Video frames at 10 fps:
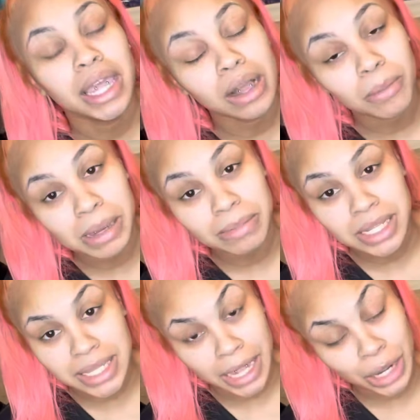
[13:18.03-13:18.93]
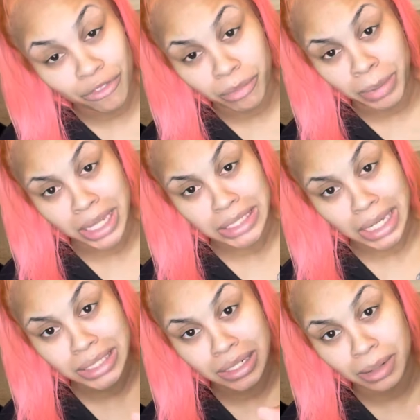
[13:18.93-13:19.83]
he gonna be able to take care of a bitch. I
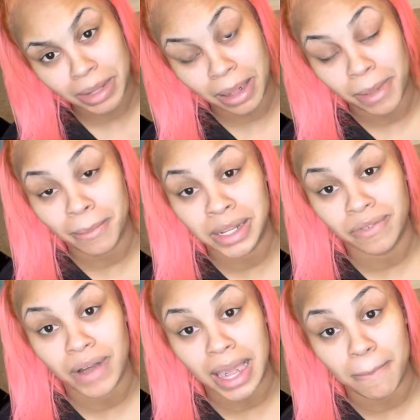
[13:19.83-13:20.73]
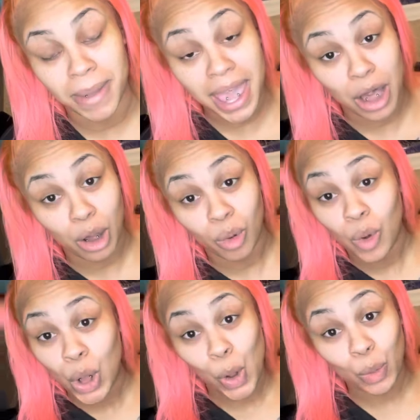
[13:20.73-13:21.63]
said, I'm gonna give me a motherfucking bell.
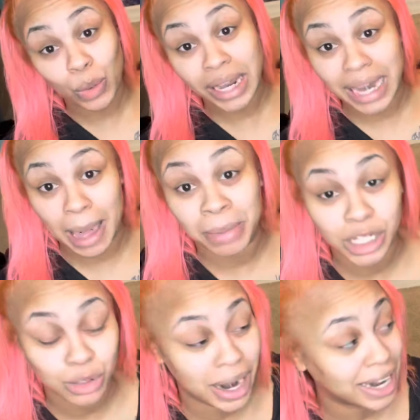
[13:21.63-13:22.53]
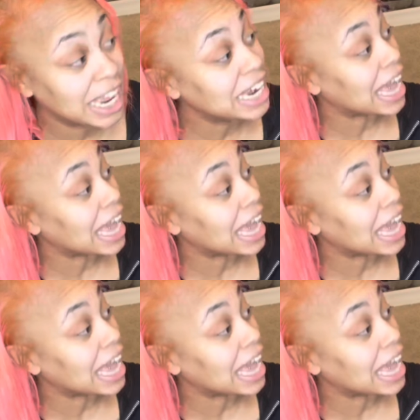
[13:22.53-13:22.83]
Ring that bitch when I need